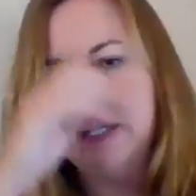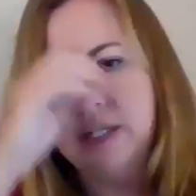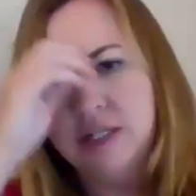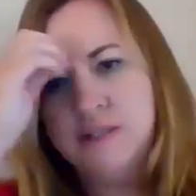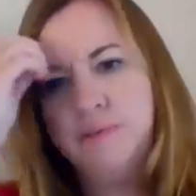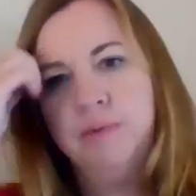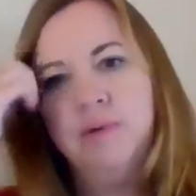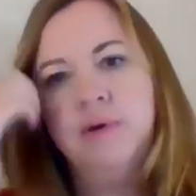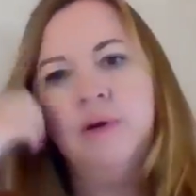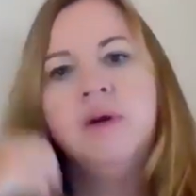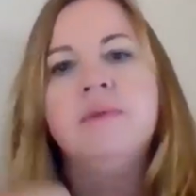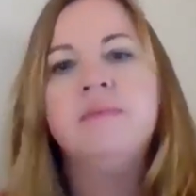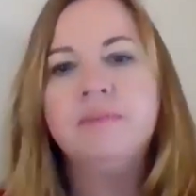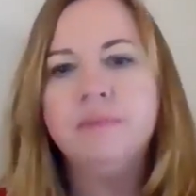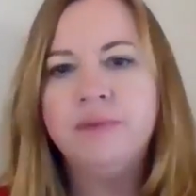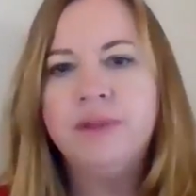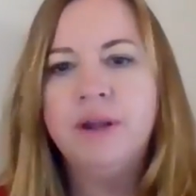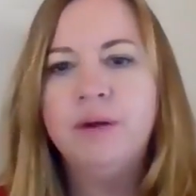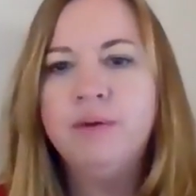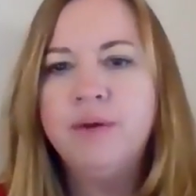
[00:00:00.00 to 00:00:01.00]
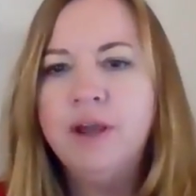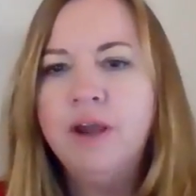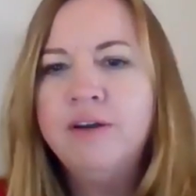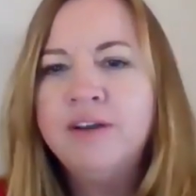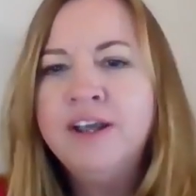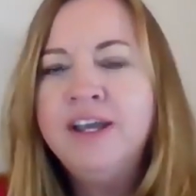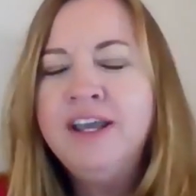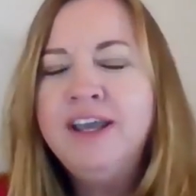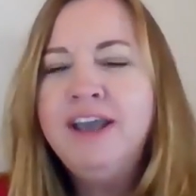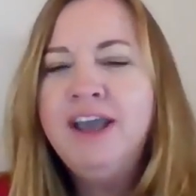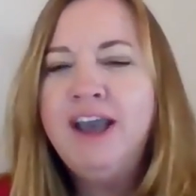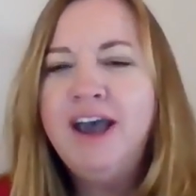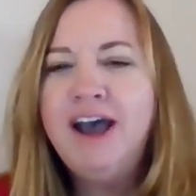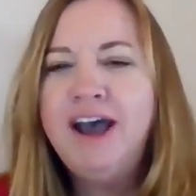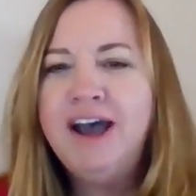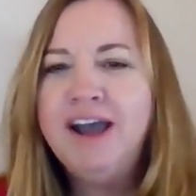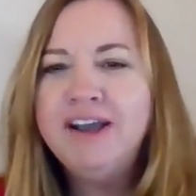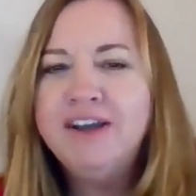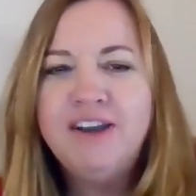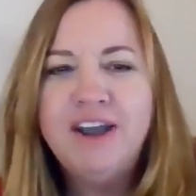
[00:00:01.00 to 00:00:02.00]
that it's, there we go.
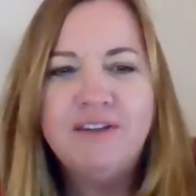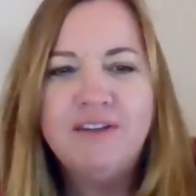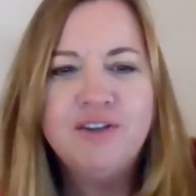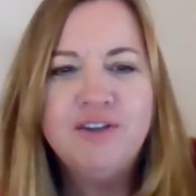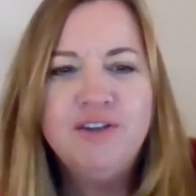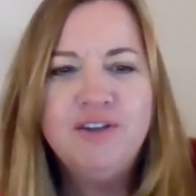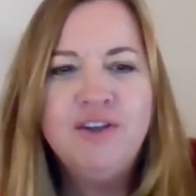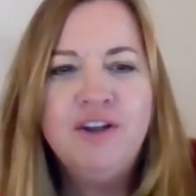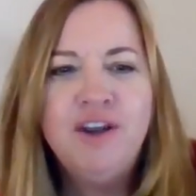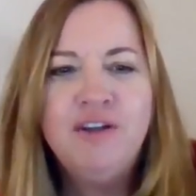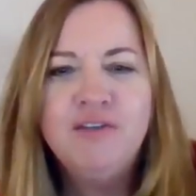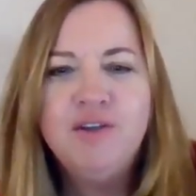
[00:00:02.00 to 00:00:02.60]
Good afternoon,